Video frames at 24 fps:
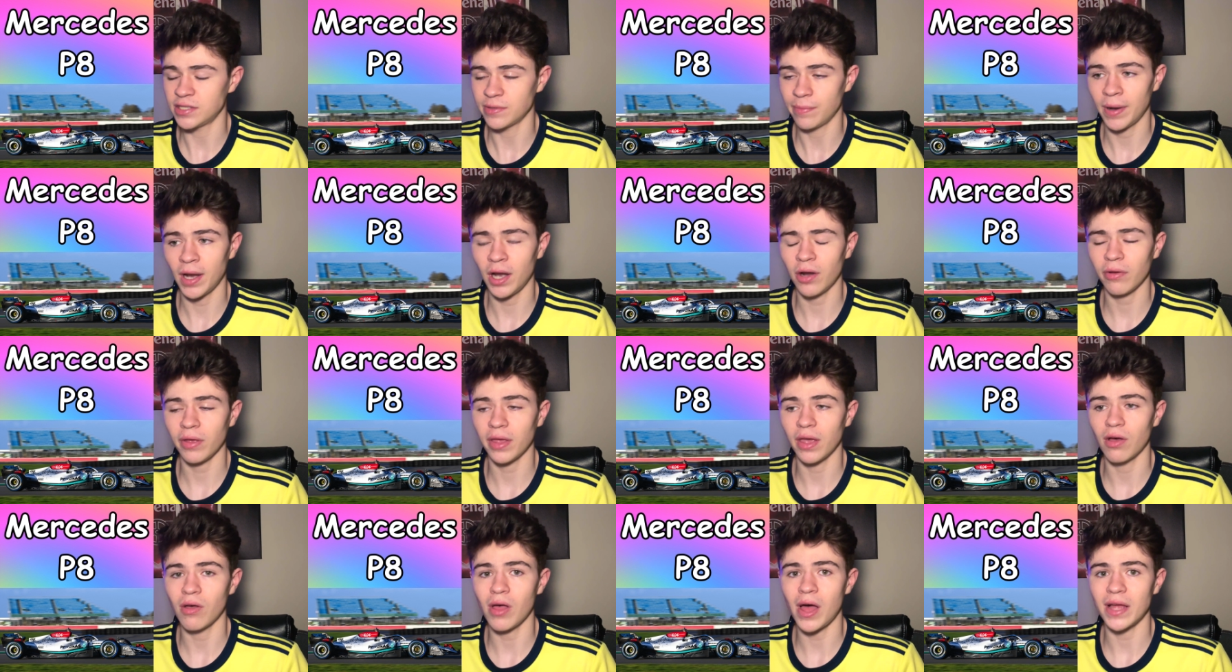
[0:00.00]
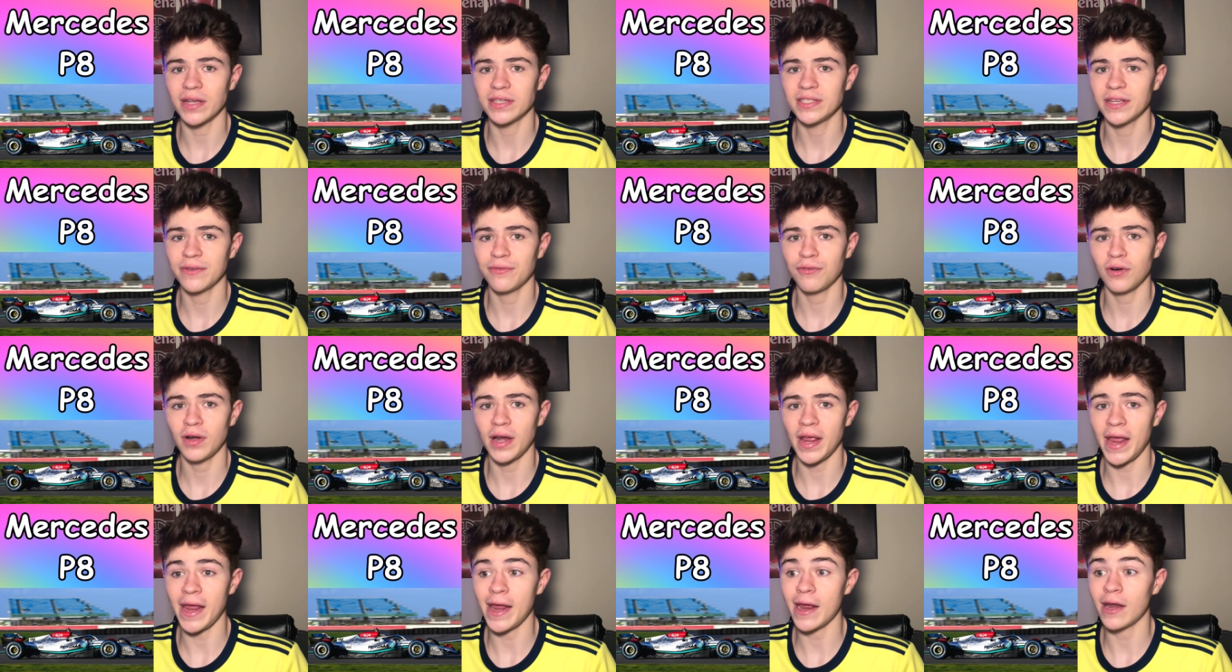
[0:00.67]
apparently a lot
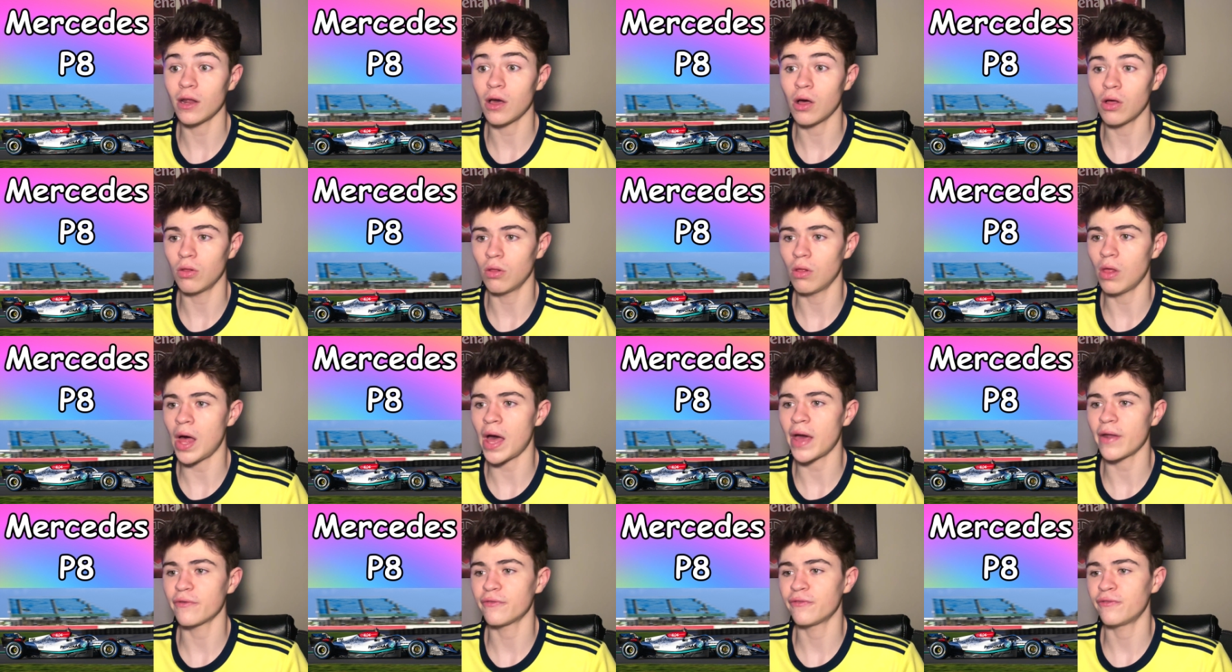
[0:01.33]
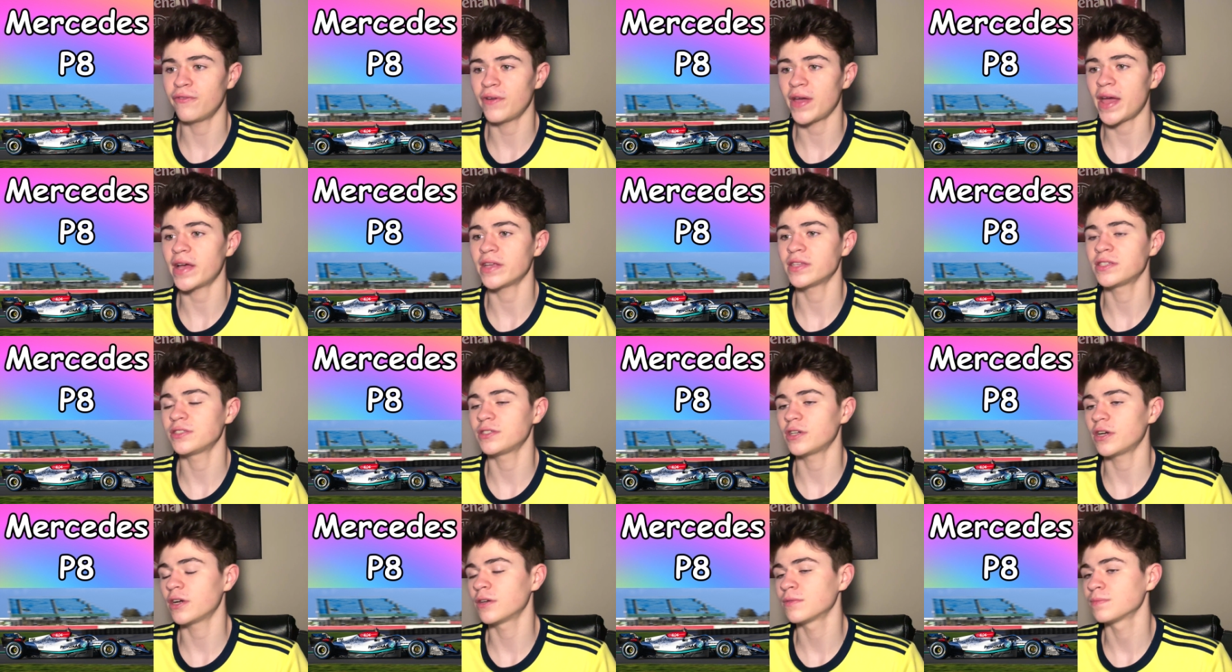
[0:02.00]
different and a lot
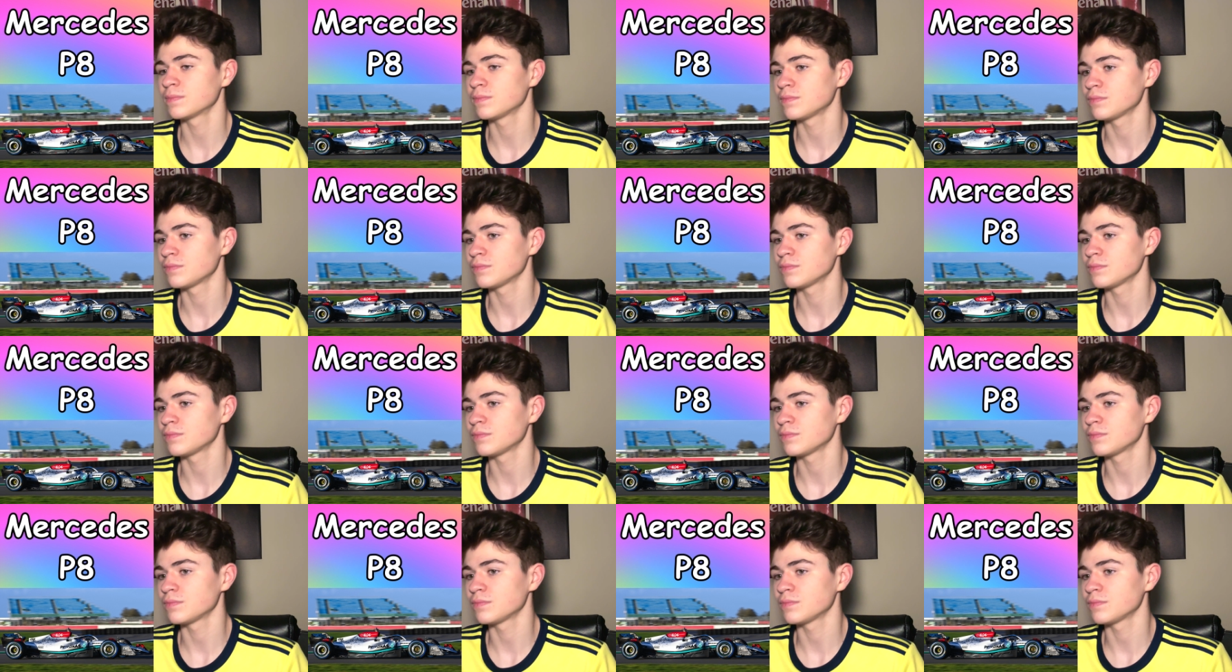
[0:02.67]
faster.